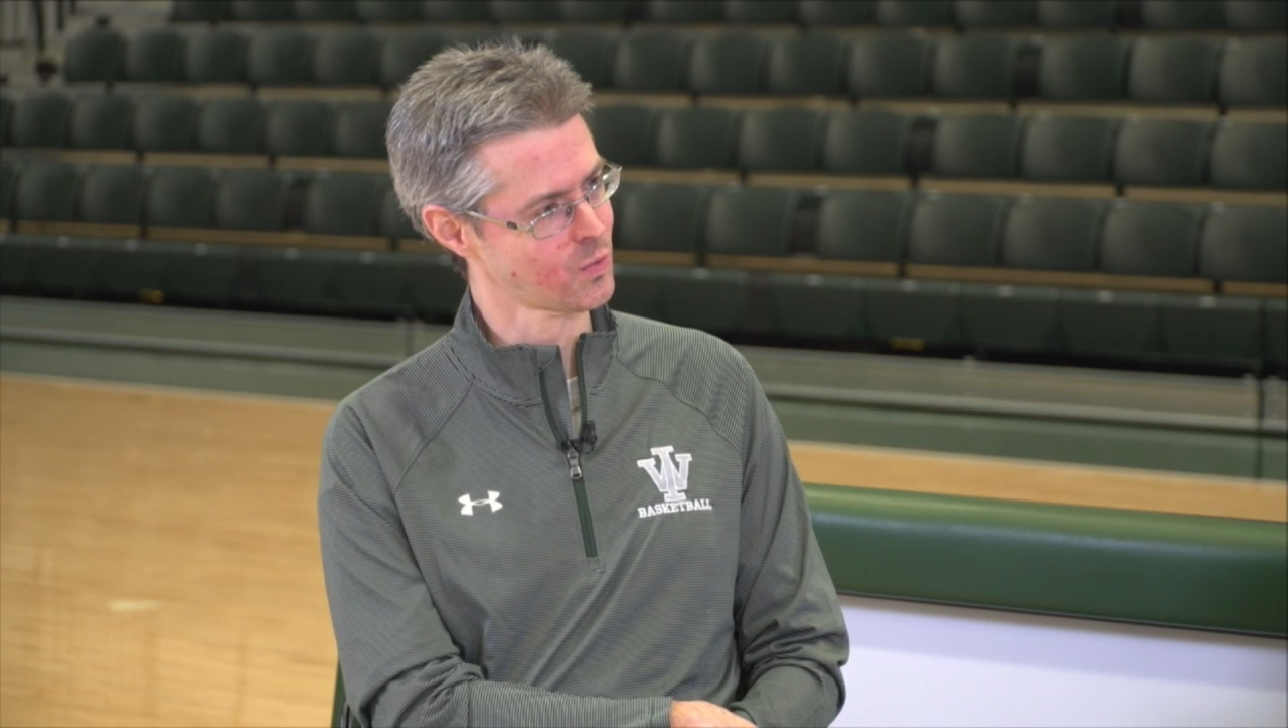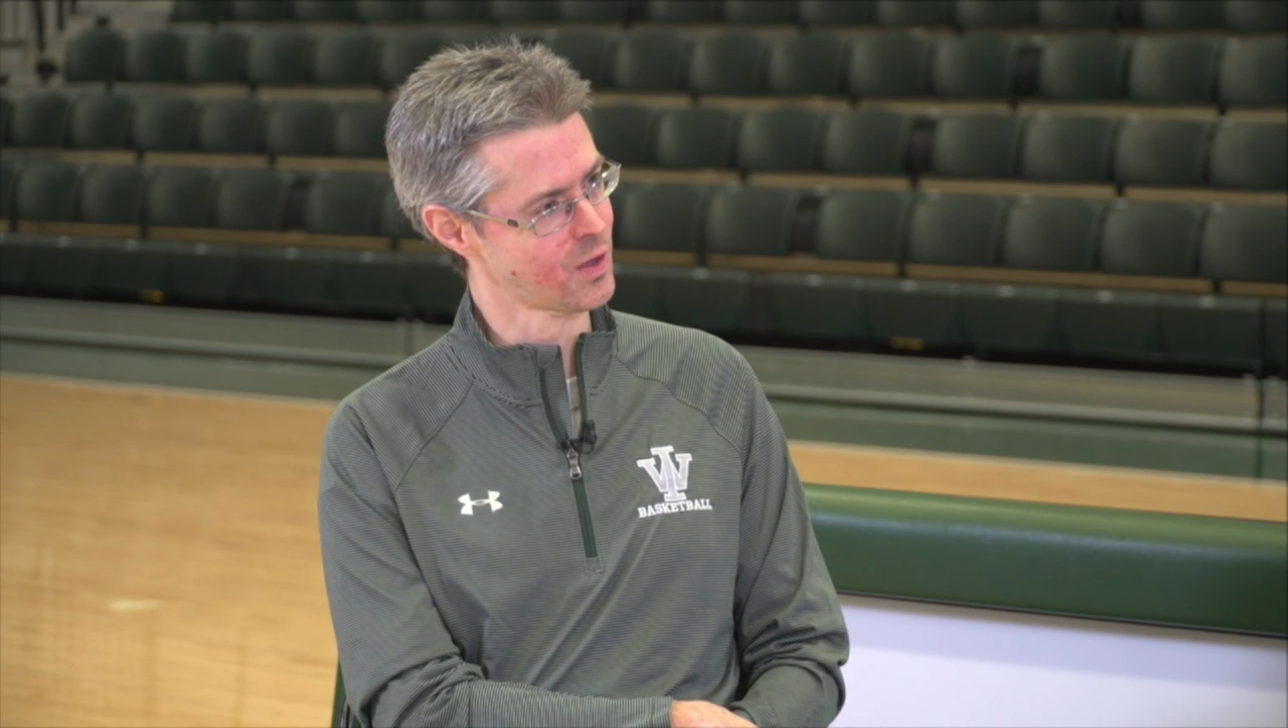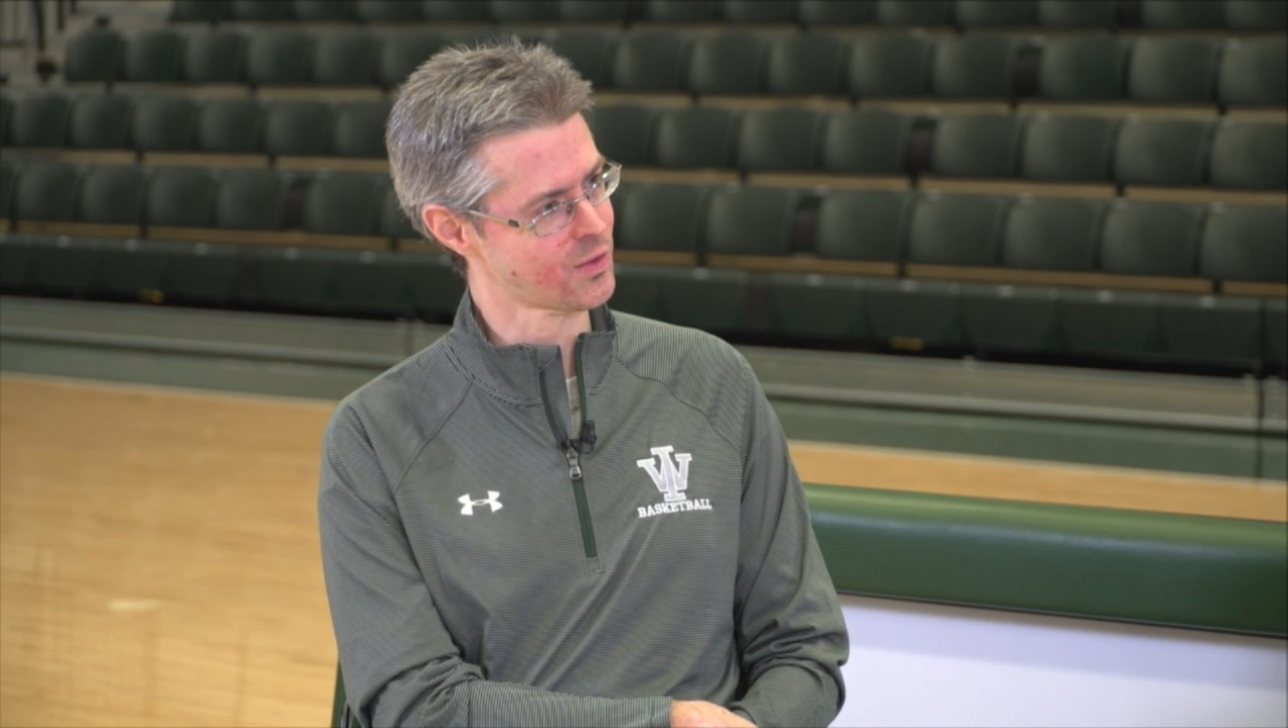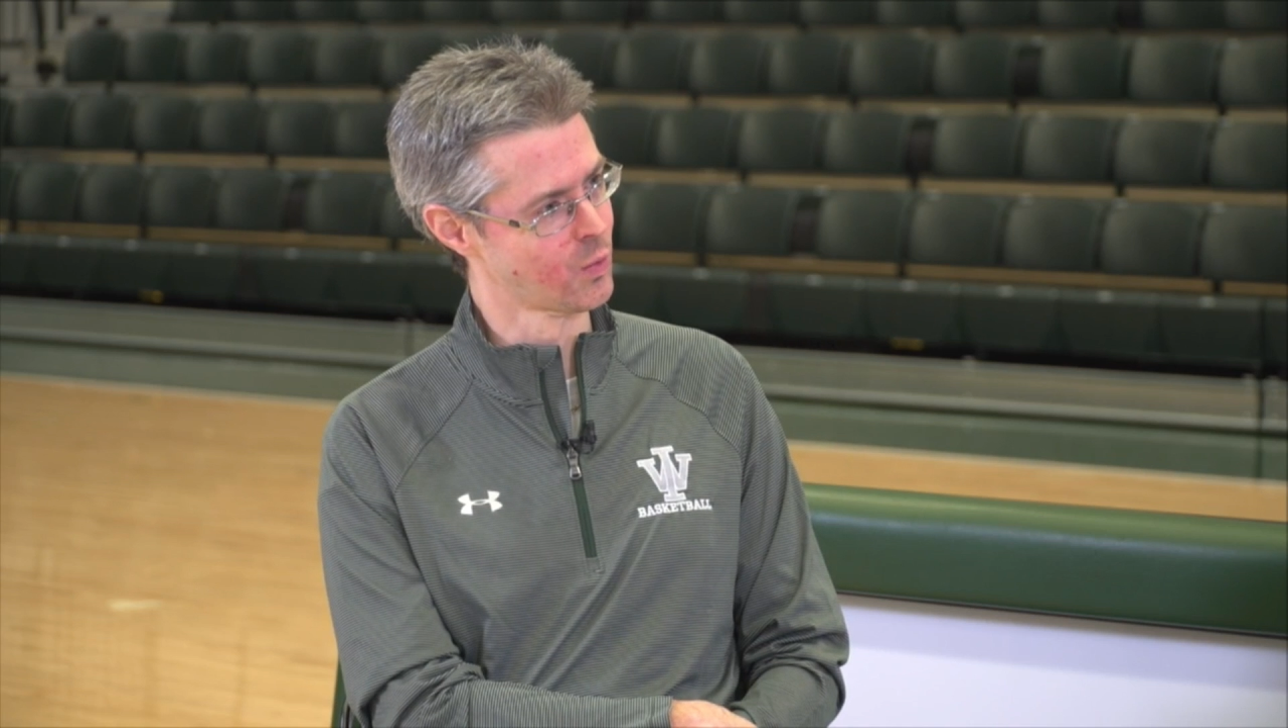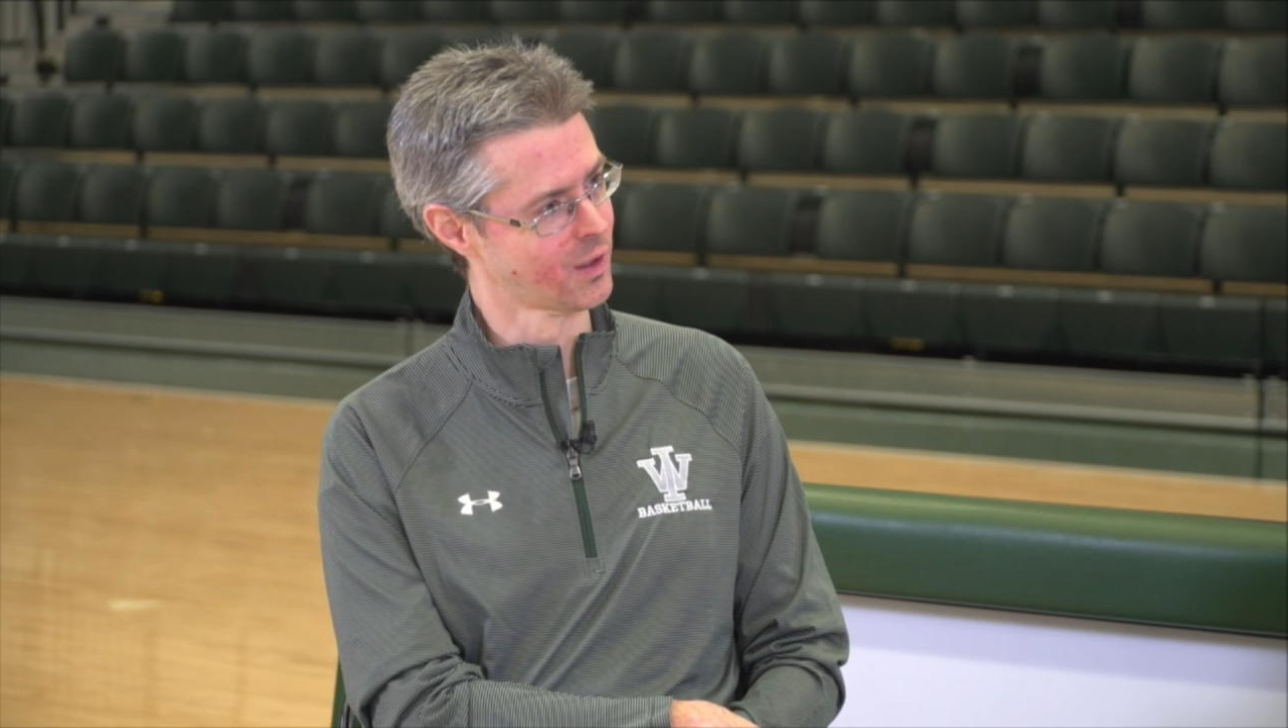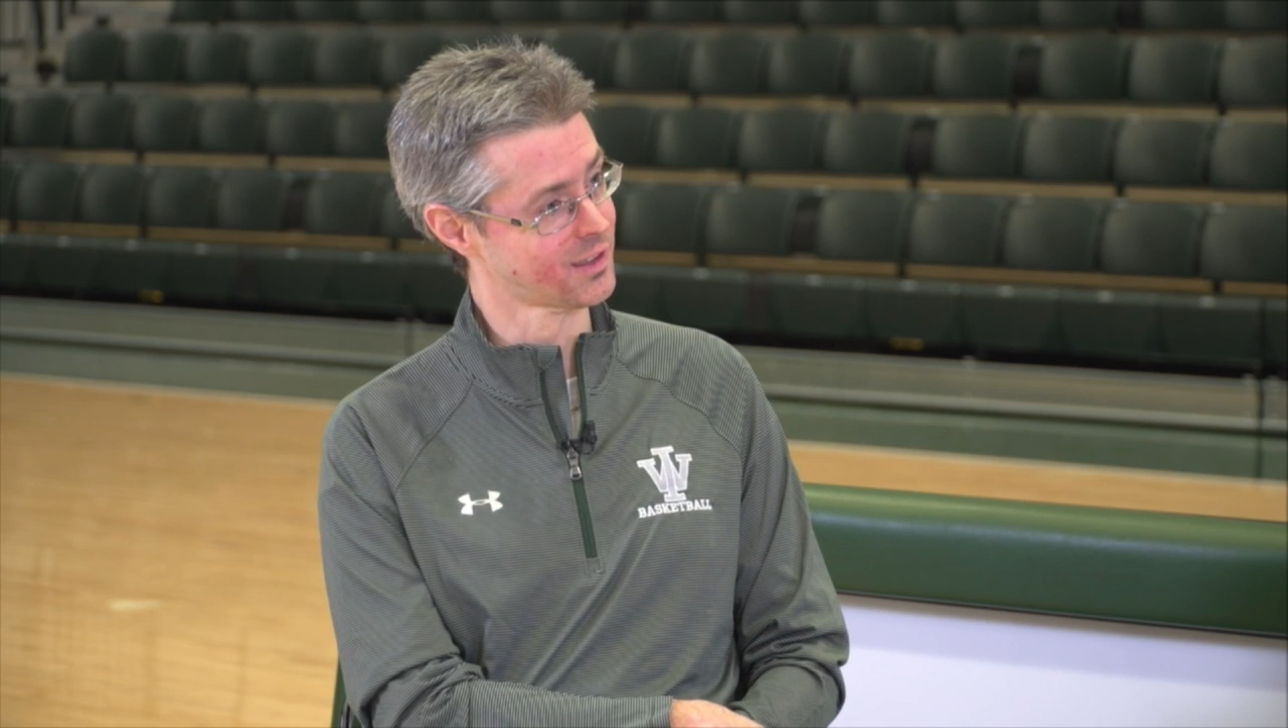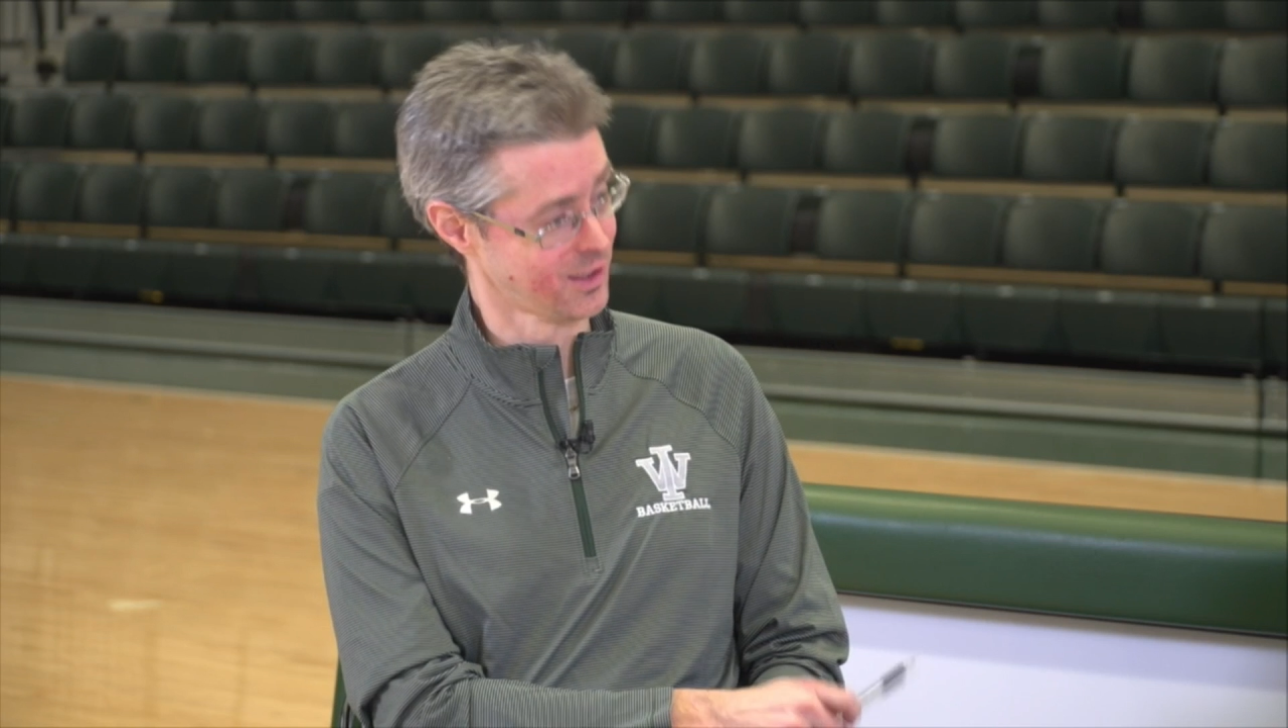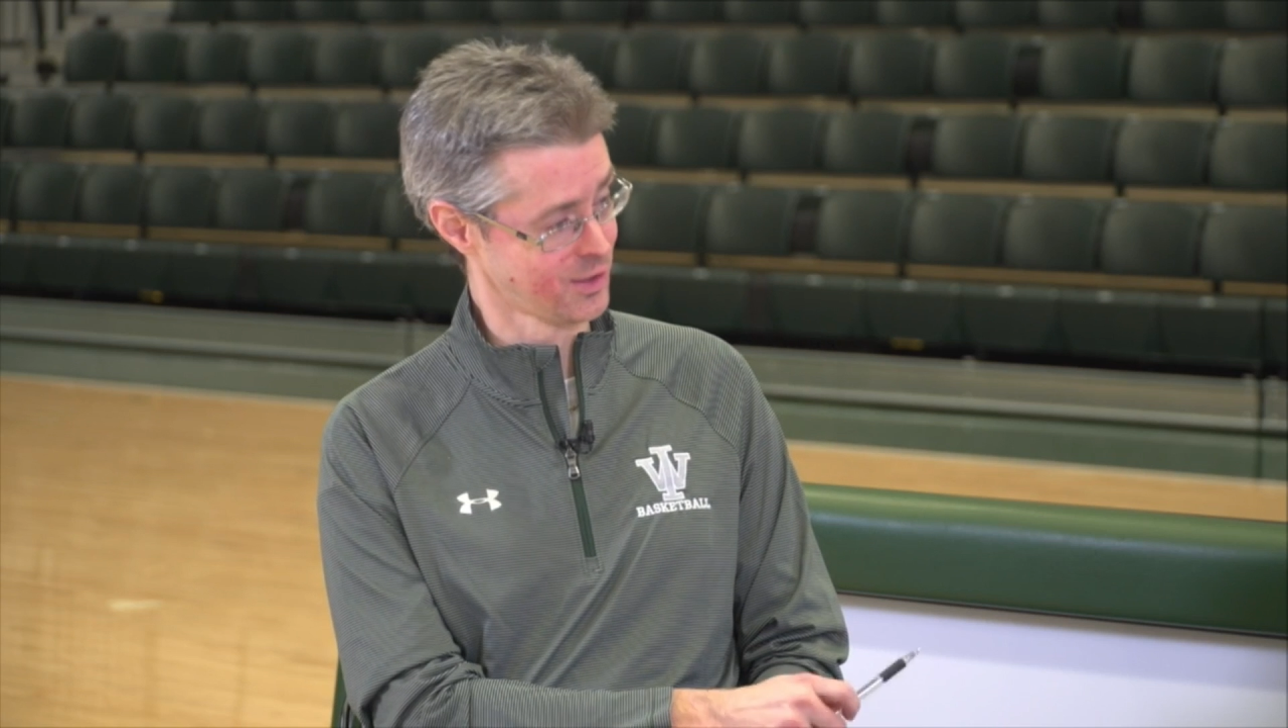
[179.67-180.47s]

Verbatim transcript: with what